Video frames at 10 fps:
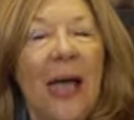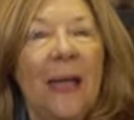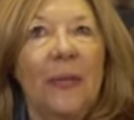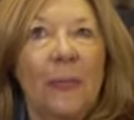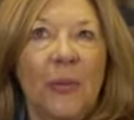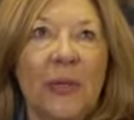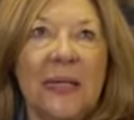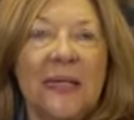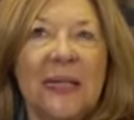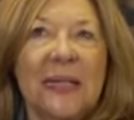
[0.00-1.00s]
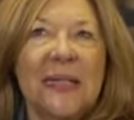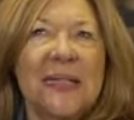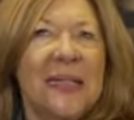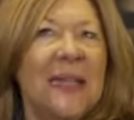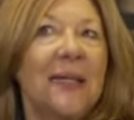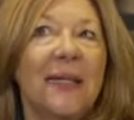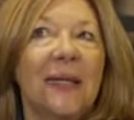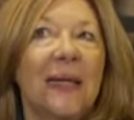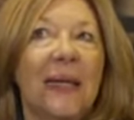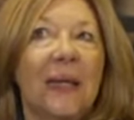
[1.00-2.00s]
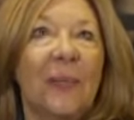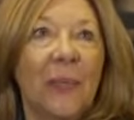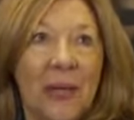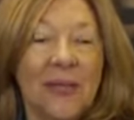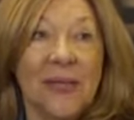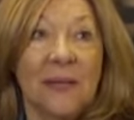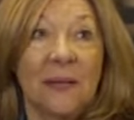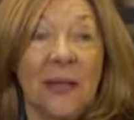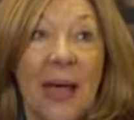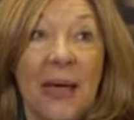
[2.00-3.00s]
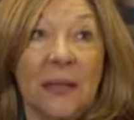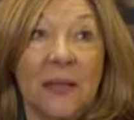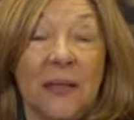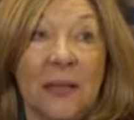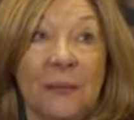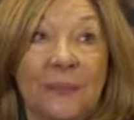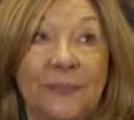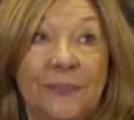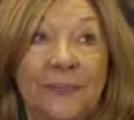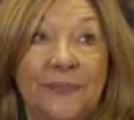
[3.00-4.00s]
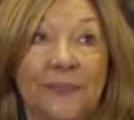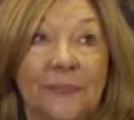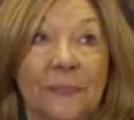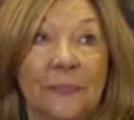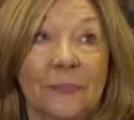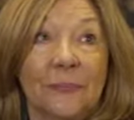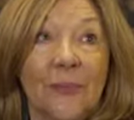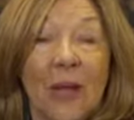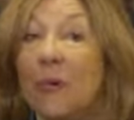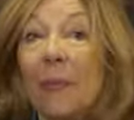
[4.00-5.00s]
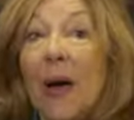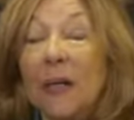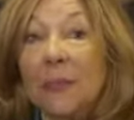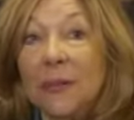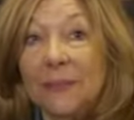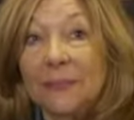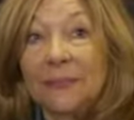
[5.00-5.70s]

And the book is exceedingly personal and remarkable.